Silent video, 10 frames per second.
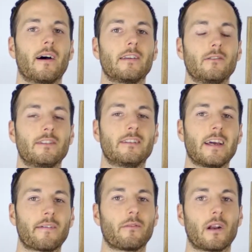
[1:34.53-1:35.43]
you
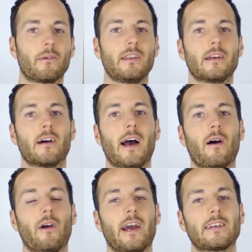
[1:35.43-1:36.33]
definitely want to be near
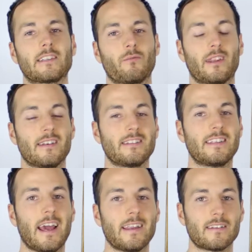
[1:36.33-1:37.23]
highway access, within
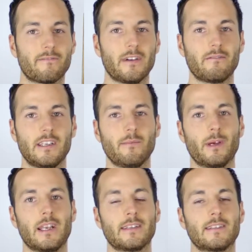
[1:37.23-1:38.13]
10 to 15
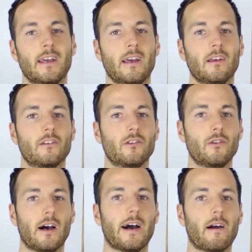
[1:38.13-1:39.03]
minutes to
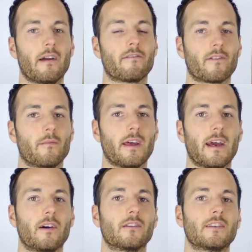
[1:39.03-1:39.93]
the highway from the
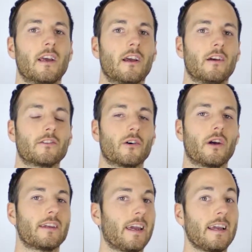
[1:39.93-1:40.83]
house. So
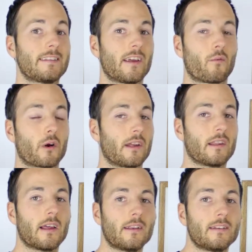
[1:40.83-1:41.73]
in case they work
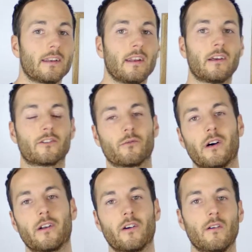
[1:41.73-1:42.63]
in London,
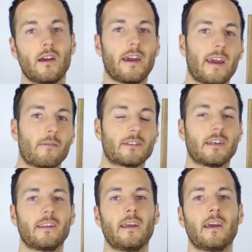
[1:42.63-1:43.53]
Toronto,
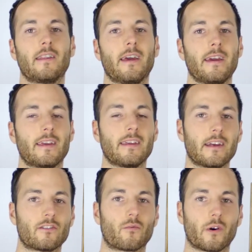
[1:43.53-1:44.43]
Hamilton, they can
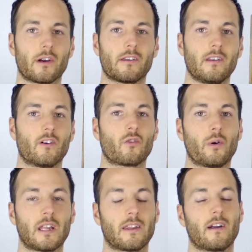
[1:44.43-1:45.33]
get to work
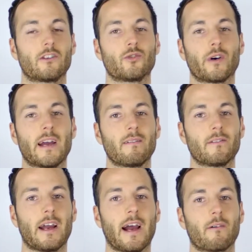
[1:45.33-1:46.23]
quickly. They're not driving
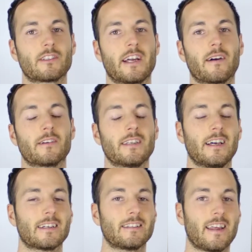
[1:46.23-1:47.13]
for hours and hours,
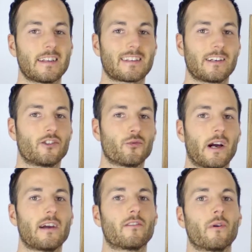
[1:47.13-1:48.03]
because that's going to
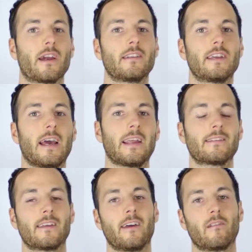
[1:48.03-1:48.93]
drive away
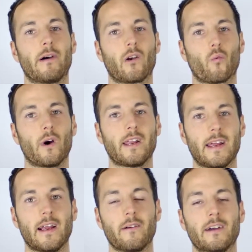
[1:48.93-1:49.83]
tenants no matter what
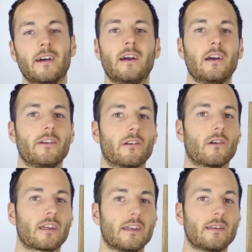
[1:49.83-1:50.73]
area you're
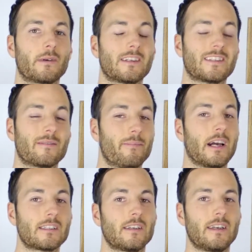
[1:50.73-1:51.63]
looking in. But
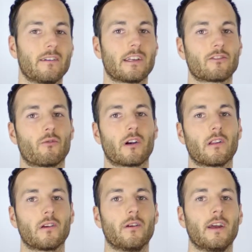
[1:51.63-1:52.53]
especially here in
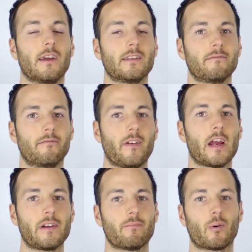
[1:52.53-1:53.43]
Kitchener-Waterloo, it's
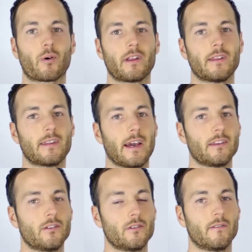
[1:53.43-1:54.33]
very important
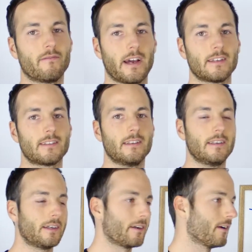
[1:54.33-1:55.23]
that you invest
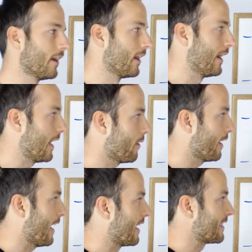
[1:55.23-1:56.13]
near
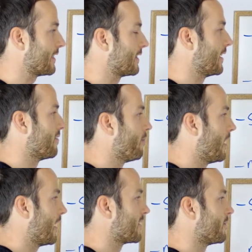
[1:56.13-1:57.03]
highway access if
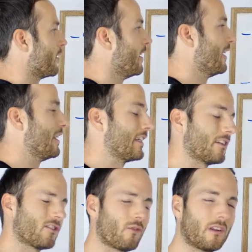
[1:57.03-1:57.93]
possible. And
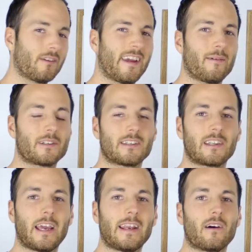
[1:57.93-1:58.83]
Kitchener-Waterloo and Cambridge is
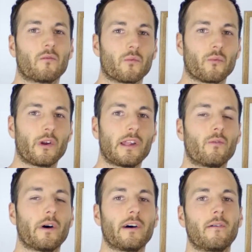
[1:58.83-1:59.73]
laid out really
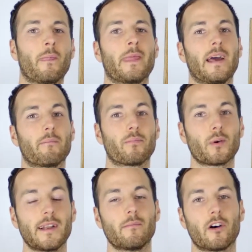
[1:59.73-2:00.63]
well that
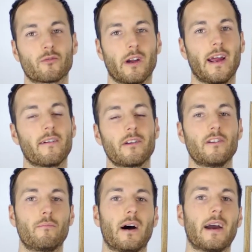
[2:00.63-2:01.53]
pretty much wherever
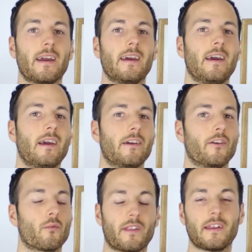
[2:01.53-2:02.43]
you buy,
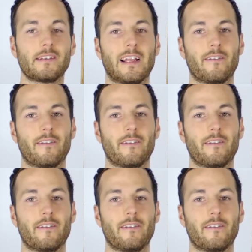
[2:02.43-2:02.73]
you're within 10 to